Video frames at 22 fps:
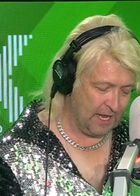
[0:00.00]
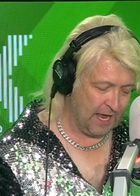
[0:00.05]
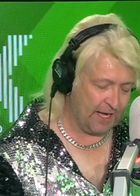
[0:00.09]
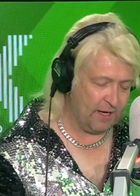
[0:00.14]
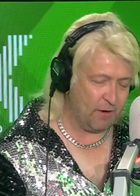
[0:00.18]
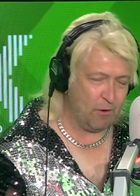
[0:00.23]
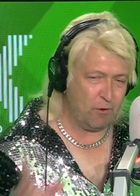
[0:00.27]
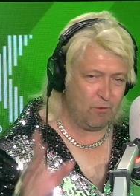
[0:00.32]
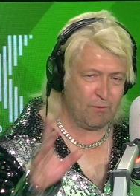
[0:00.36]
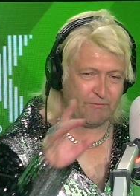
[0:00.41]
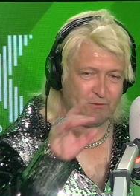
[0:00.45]
And
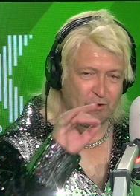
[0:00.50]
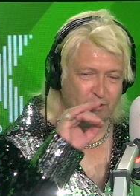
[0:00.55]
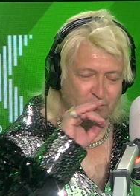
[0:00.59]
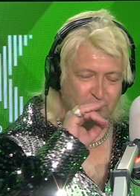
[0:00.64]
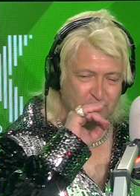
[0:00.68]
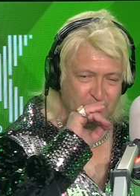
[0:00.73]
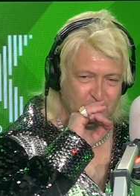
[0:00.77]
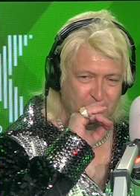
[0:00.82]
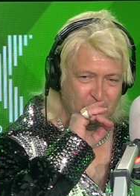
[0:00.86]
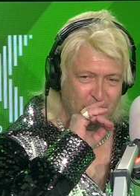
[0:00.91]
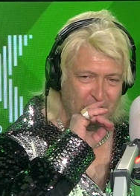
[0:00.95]
oh, I've got
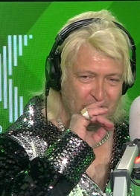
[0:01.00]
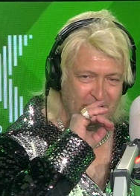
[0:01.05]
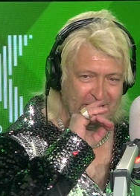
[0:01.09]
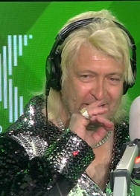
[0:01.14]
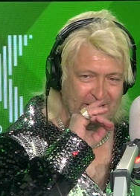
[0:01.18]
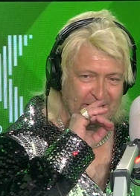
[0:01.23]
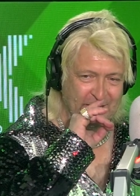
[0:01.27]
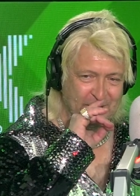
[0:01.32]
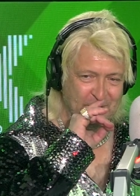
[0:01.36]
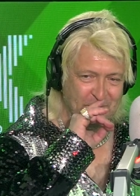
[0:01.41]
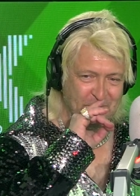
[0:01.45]
someone
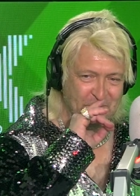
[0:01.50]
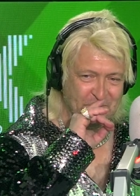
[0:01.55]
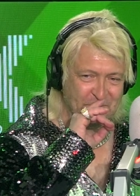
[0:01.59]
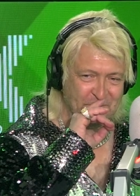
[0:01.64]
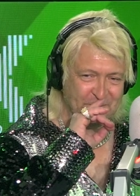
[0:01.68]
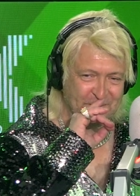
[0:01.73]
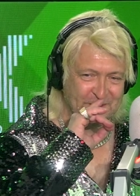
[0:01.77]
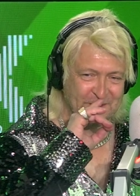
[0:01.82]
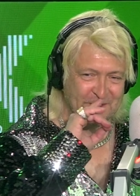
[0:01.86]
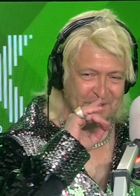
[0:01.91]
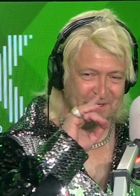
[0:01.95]
here.
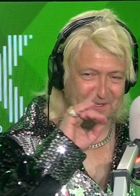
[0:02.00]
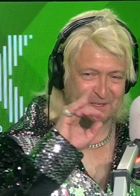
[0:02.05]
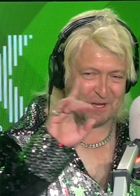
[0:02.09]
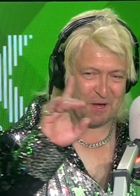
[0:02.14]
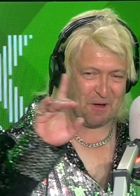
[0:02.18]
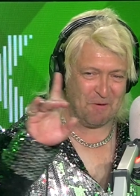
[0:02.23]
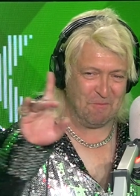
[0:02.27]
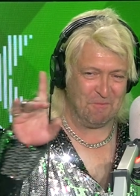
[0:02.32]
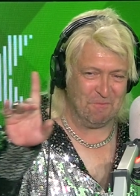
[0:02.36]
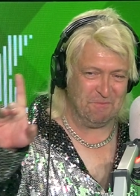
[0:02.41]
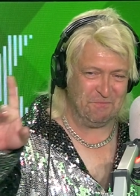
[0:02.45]
What?
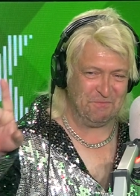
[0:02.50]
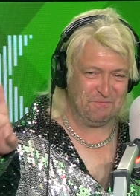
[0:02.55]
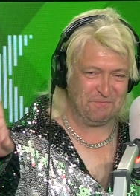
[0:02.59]
Dom.